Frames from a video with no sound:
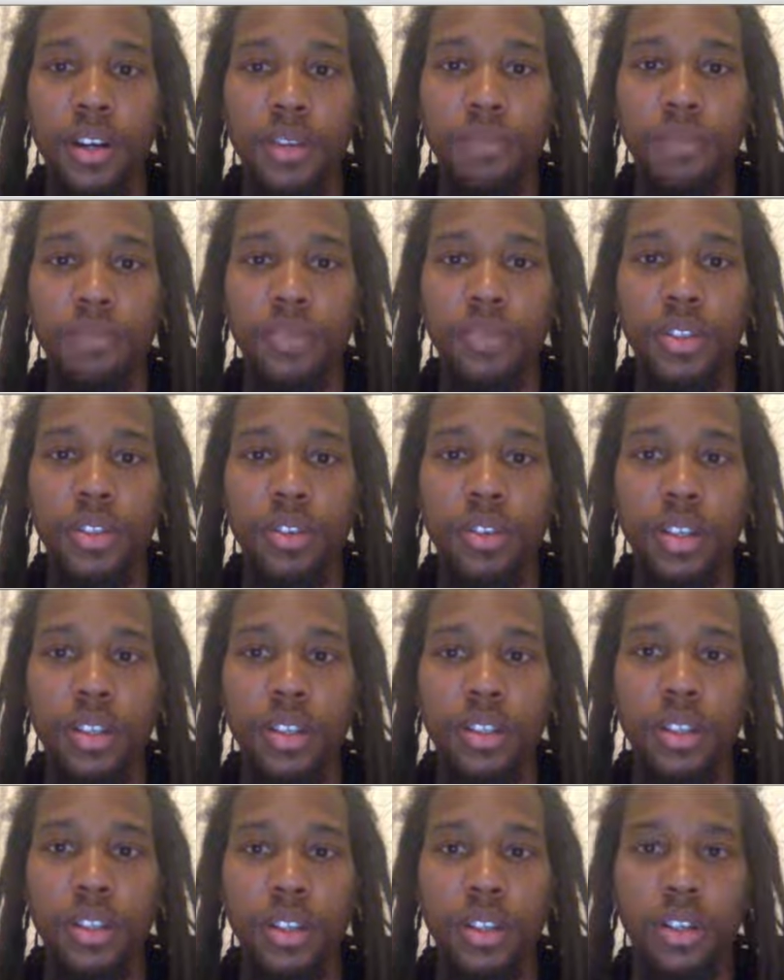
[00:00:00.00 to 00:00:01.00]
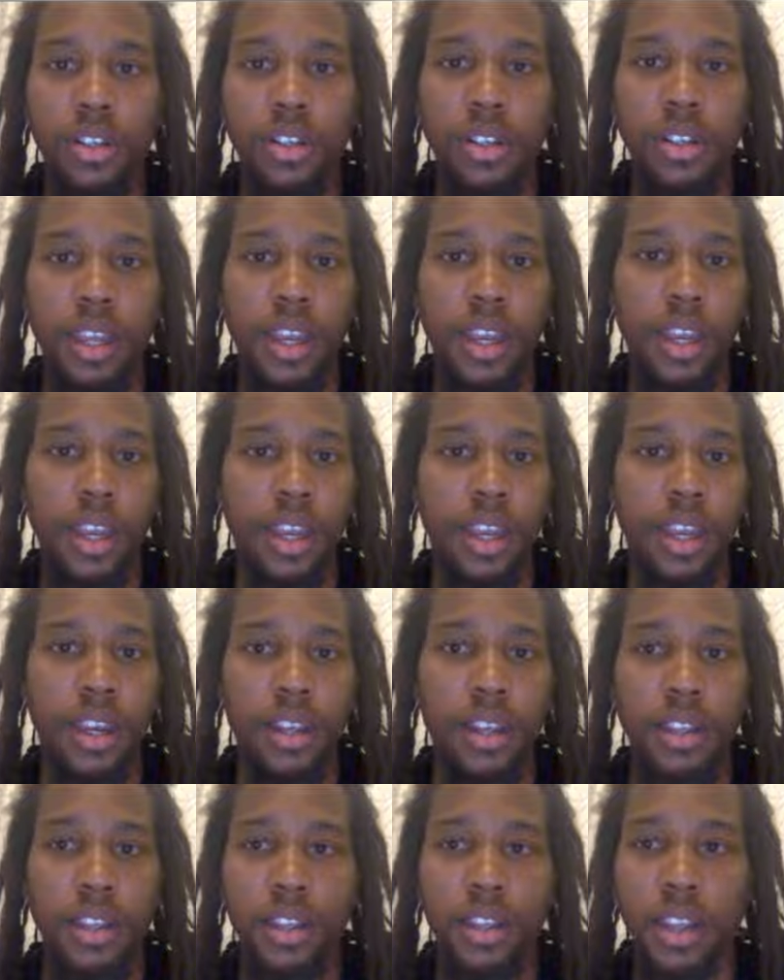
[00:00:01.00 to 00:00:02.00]
So let's look at
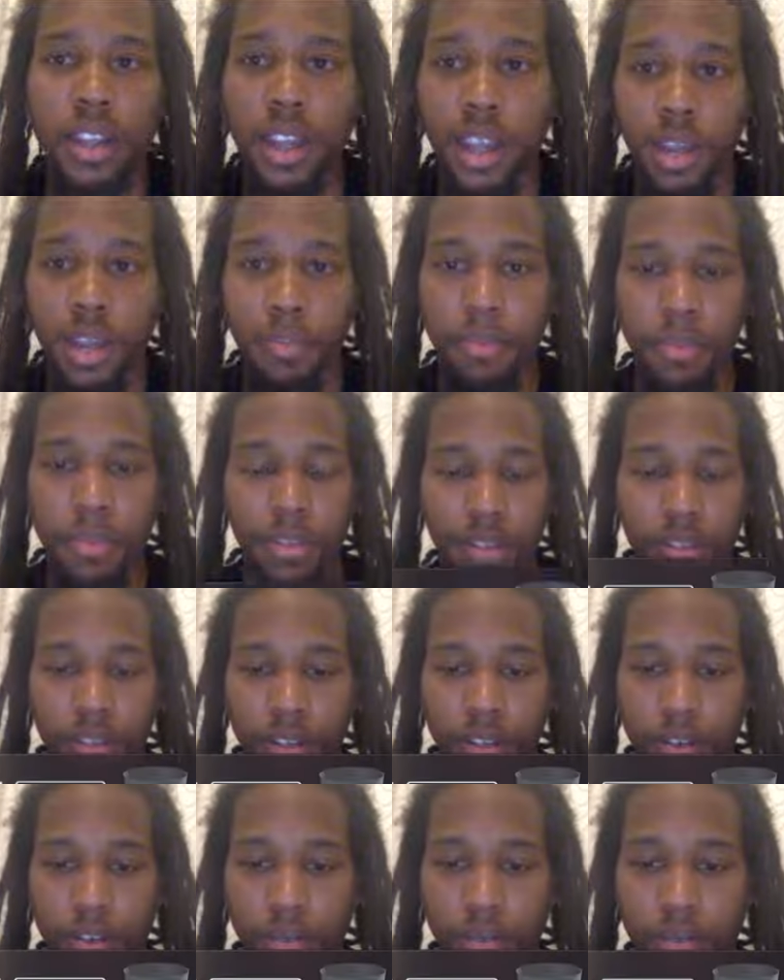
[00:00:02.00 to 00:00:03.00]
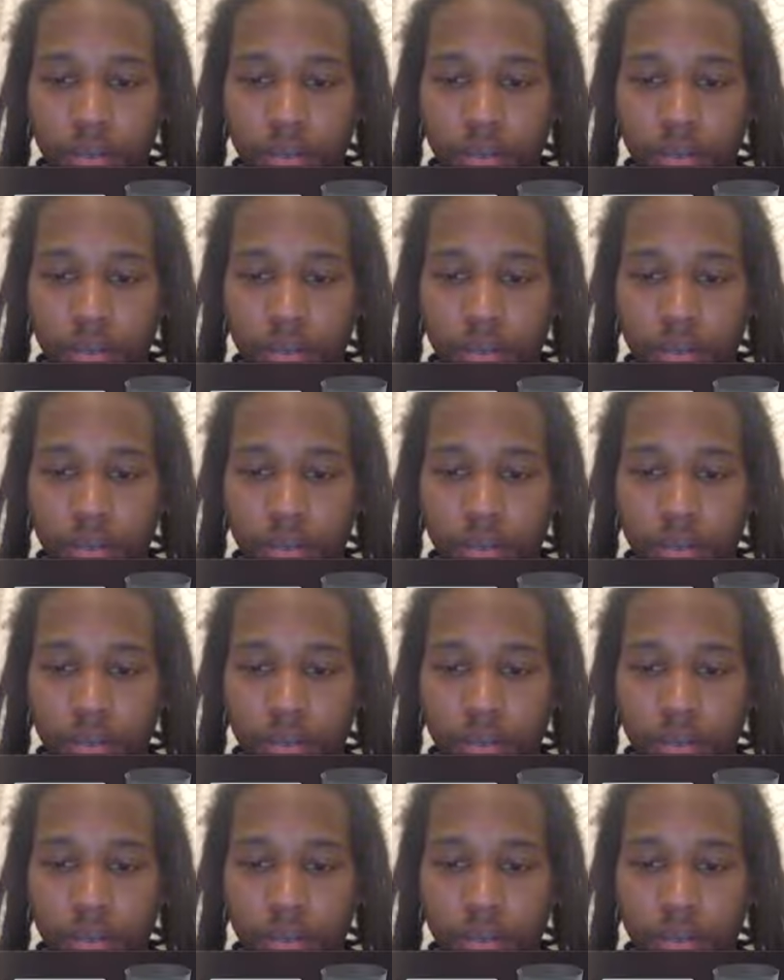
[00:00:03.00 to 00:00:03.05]
the app itself.